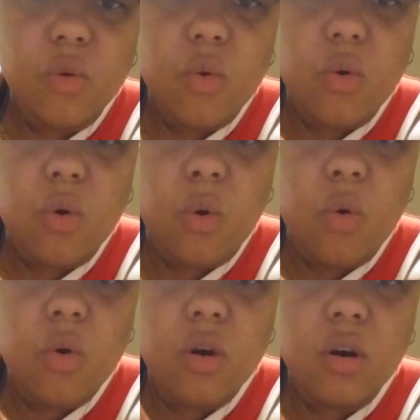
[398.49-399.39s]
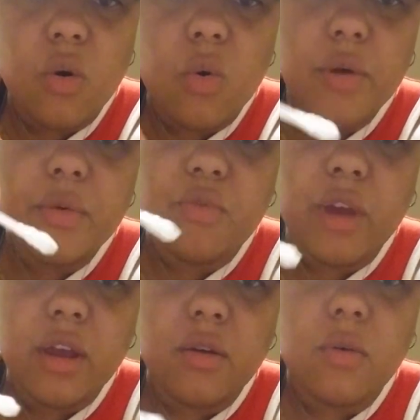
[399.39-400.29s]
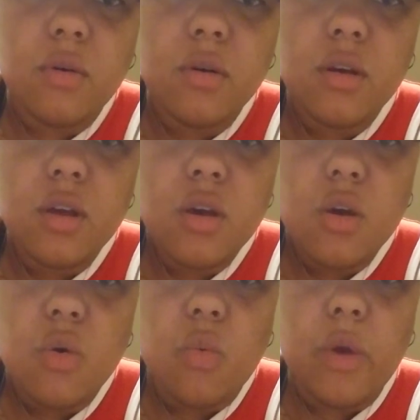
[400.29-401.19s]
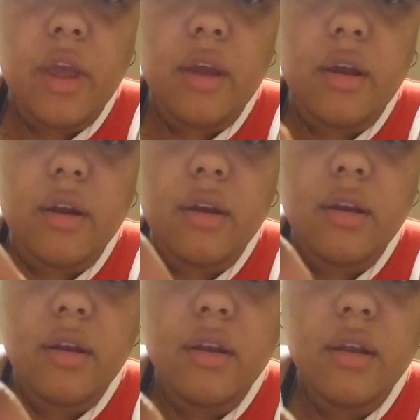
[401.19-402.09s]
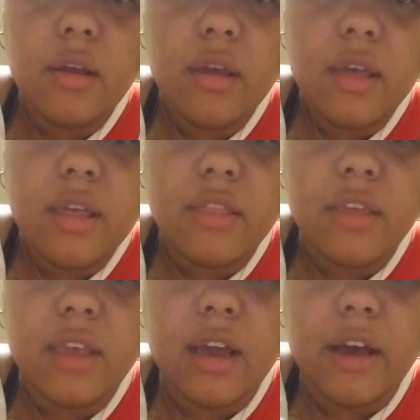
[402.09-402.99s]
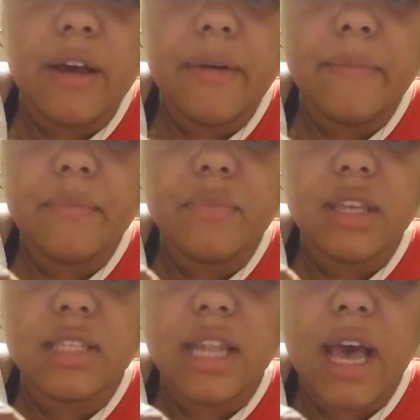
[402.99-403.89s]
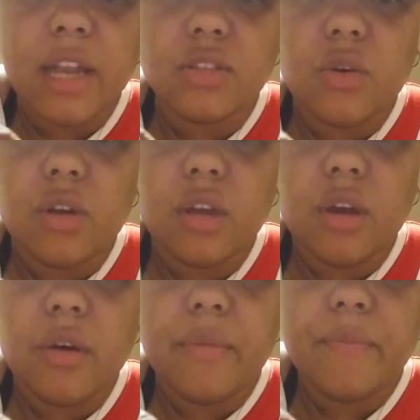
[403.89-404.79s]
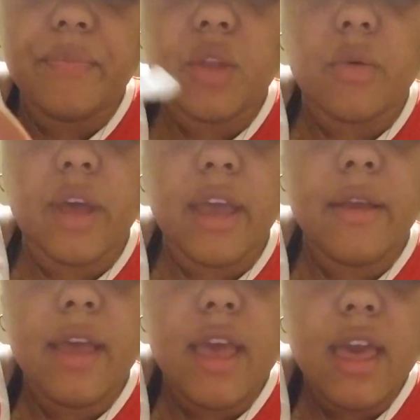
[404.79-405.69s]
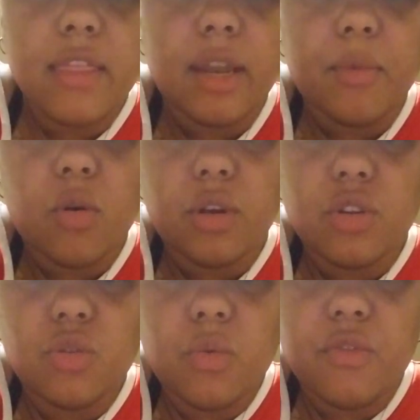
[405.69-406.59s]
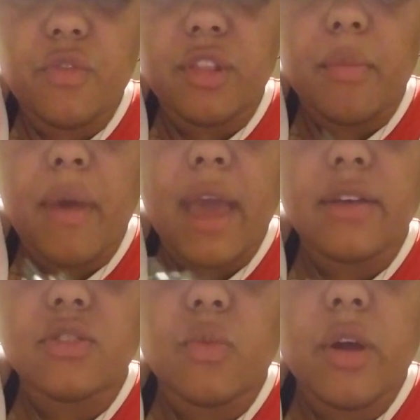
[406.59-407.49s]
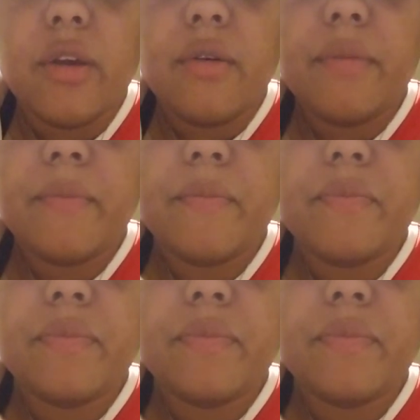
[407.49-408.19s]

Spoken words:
oil the rail where the slide is going to go, okay? Then I'm going to do it for the back as well.